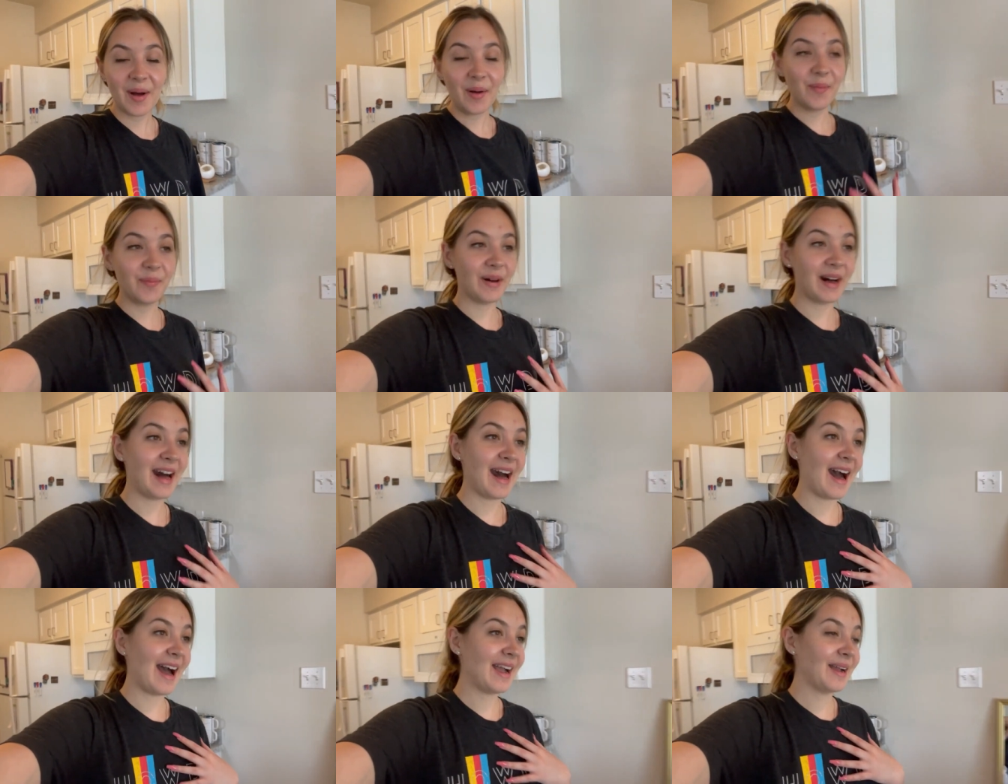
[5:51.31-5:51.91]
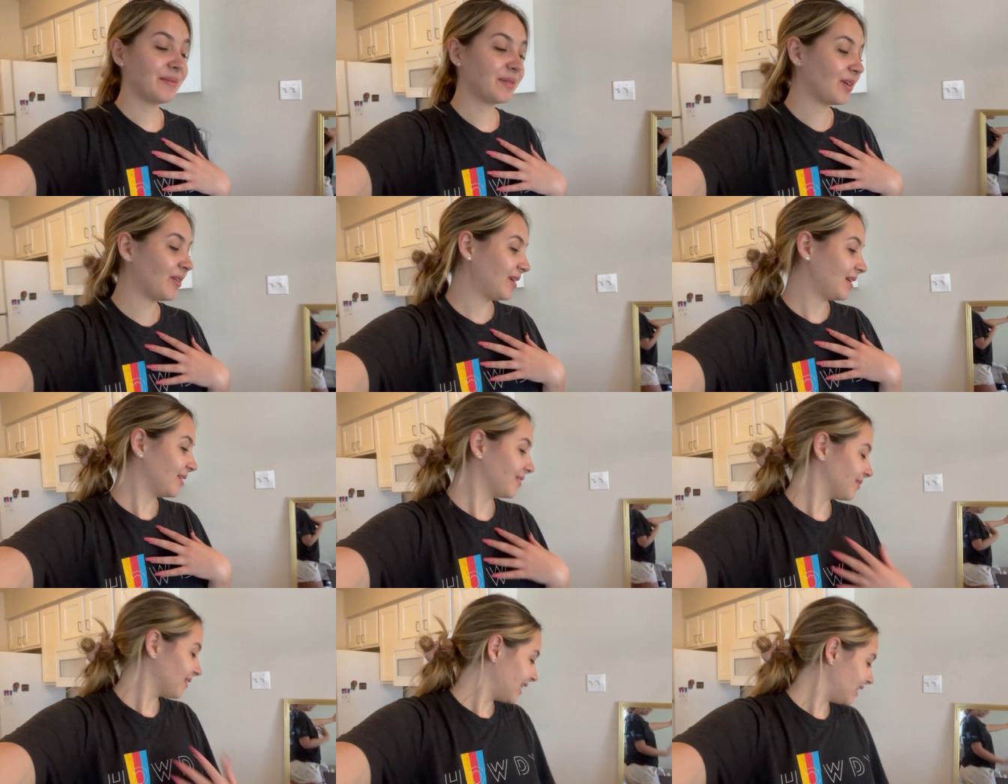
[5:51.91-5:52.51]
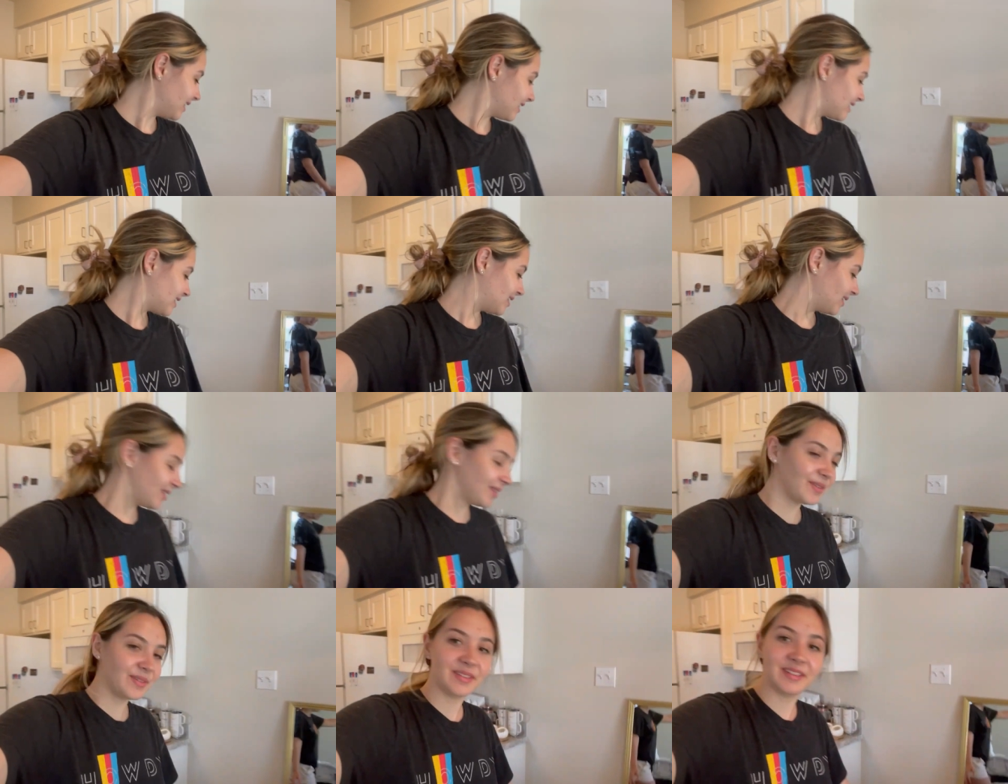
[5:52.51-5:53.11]
but I am going right
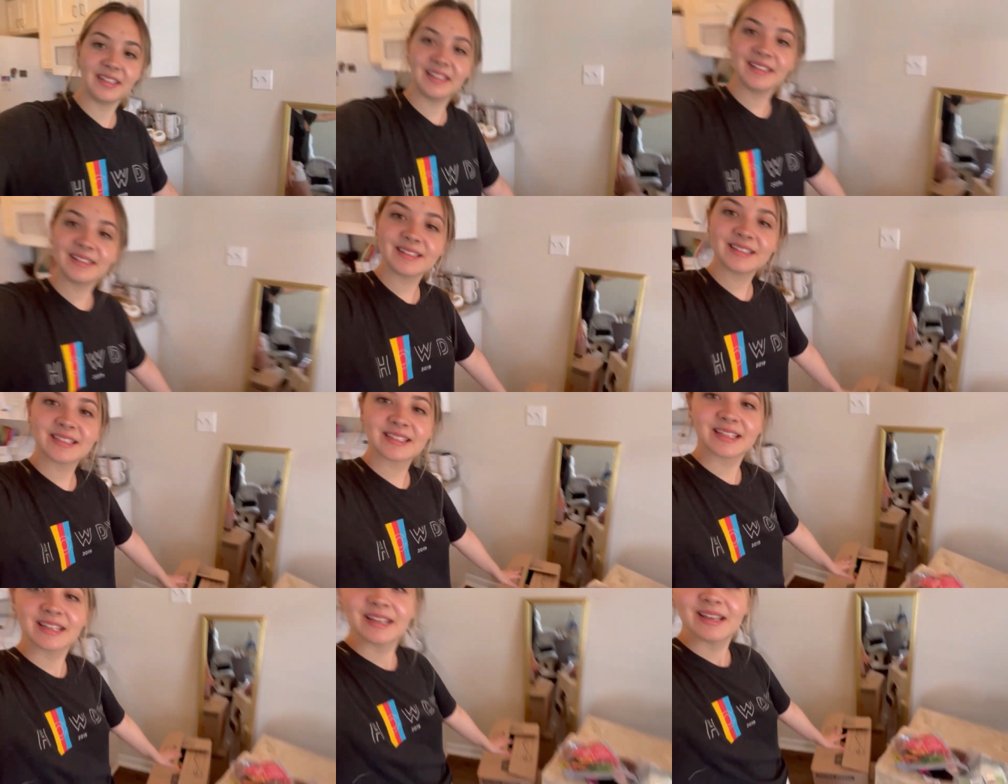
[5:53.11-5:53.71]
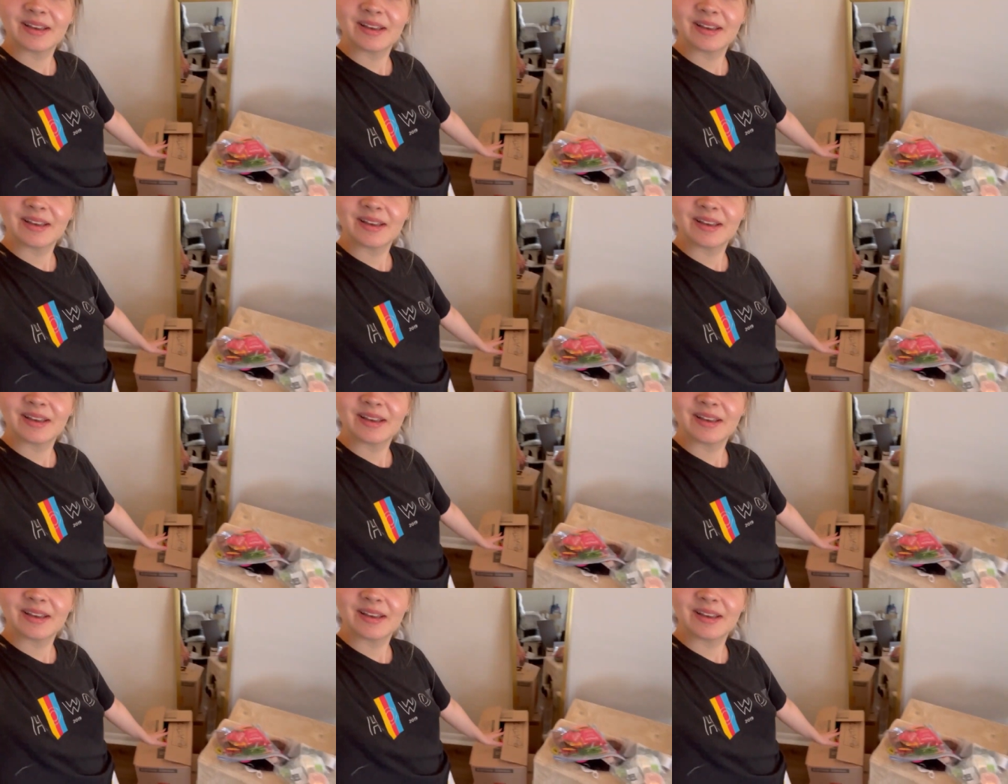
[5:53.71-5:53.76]
to these